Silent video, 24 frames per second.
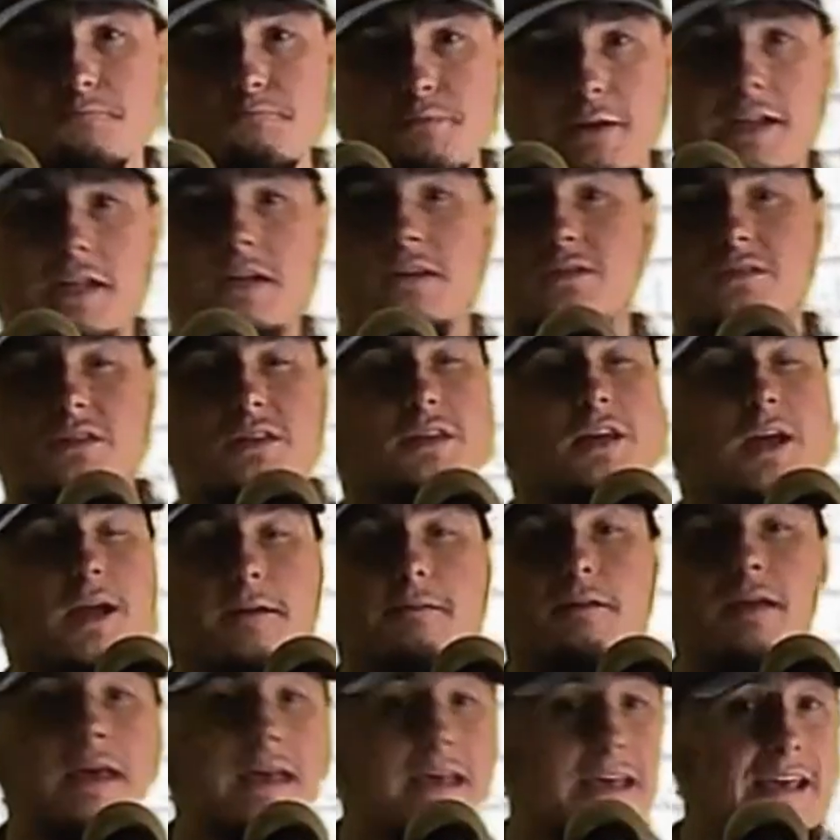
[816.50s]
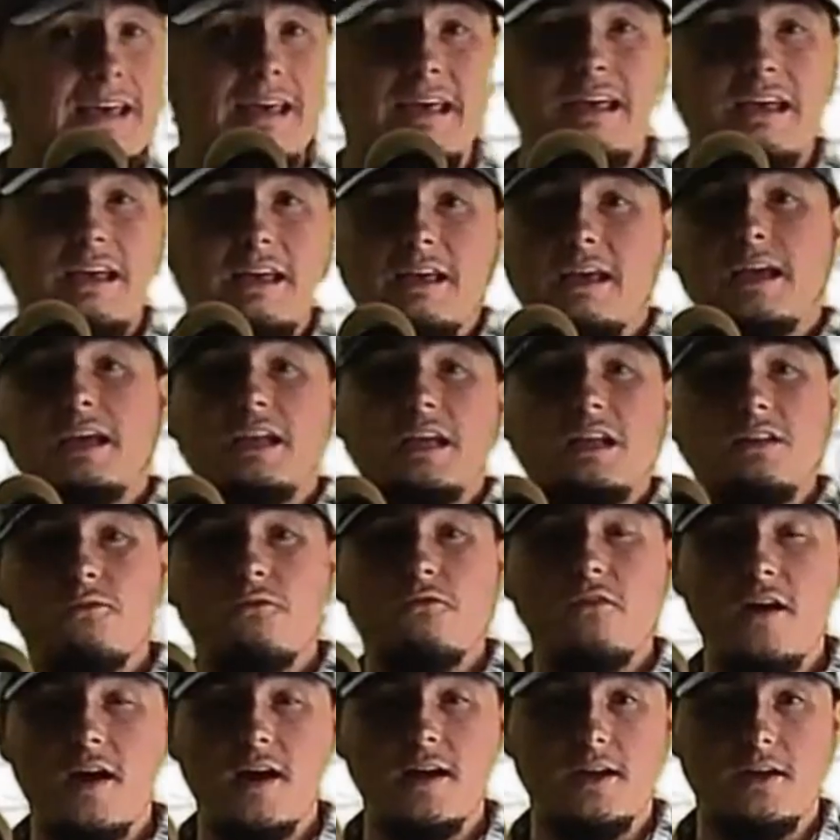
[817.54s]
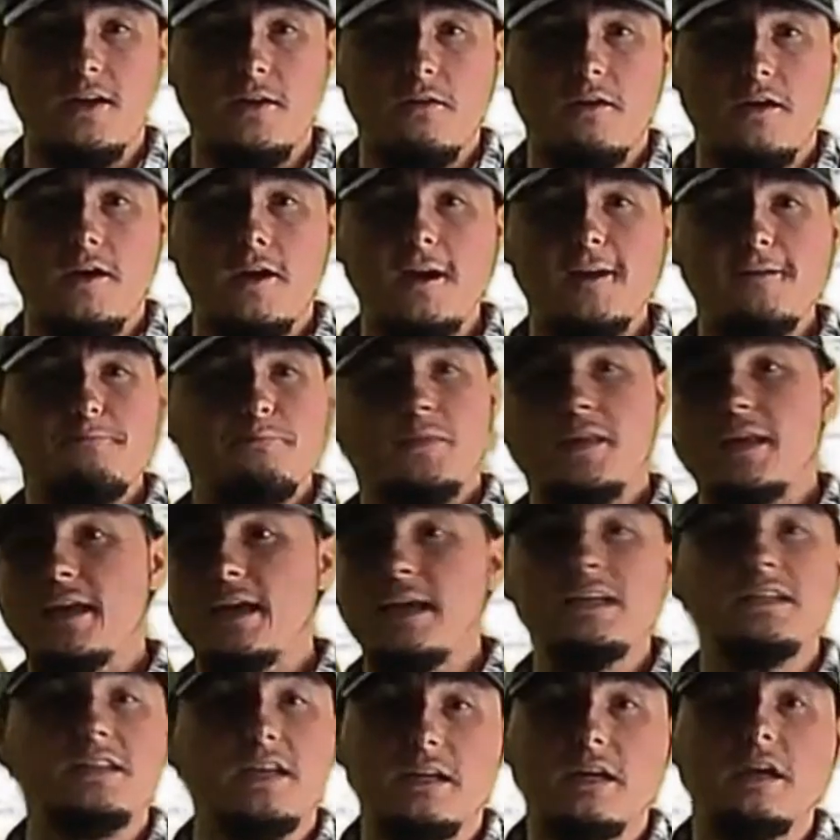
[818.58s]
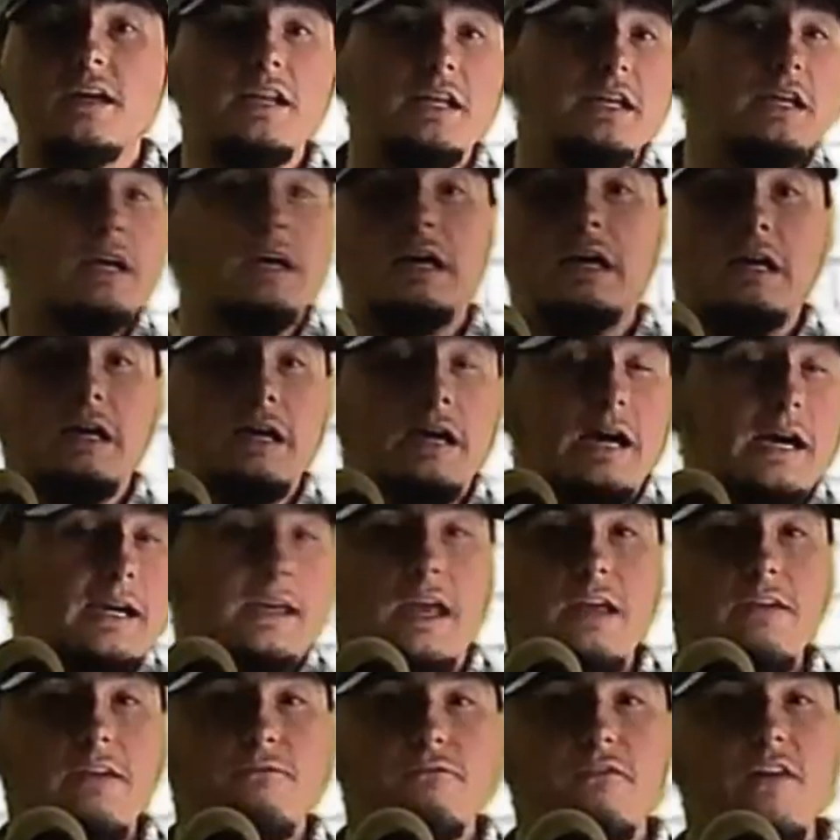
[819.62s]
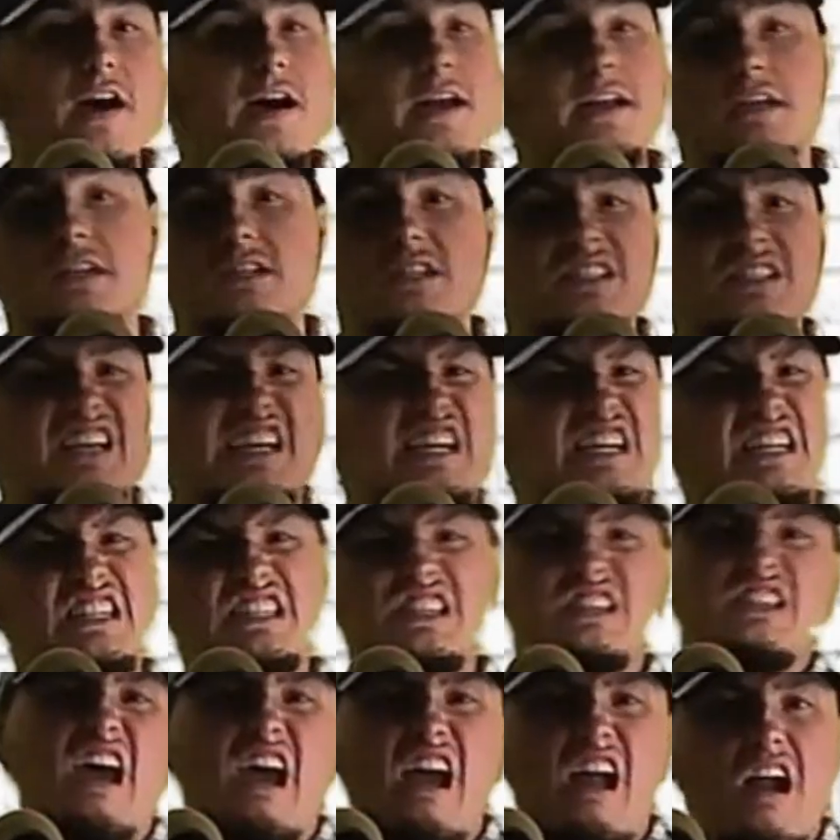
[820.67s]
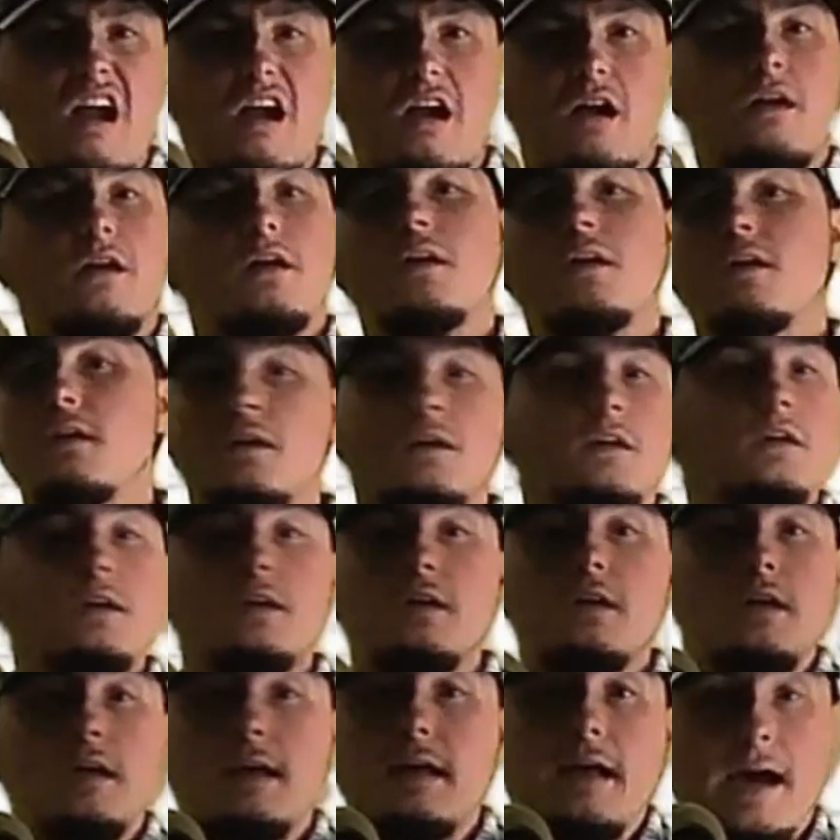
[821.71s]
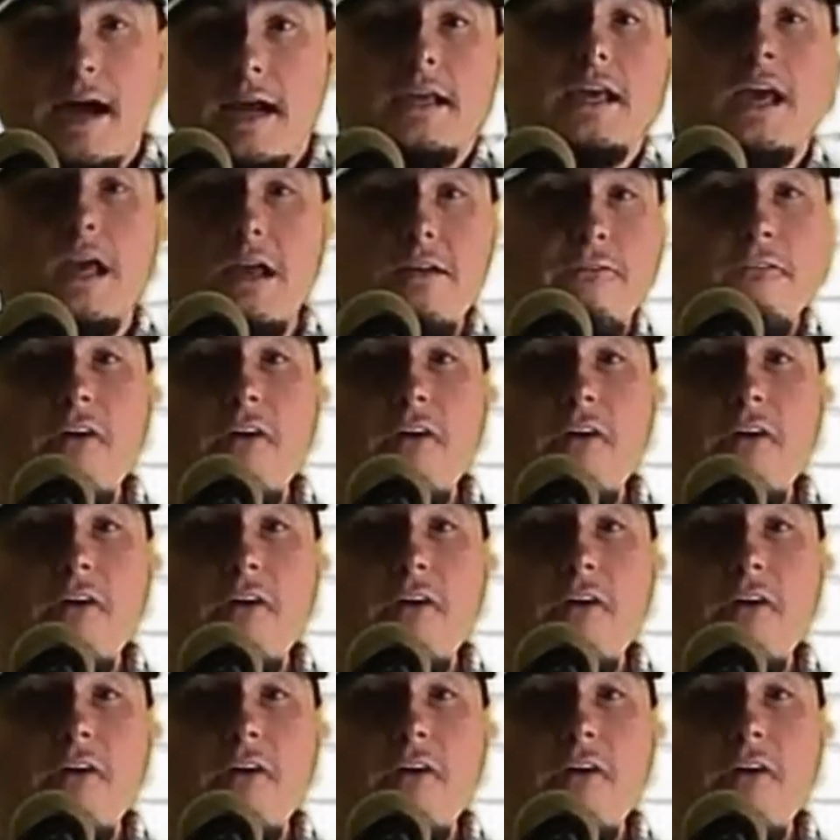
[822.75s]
But here's the thing. He didn't find it, right? He's like, honey, I can't find it. She's like, it's there. I can't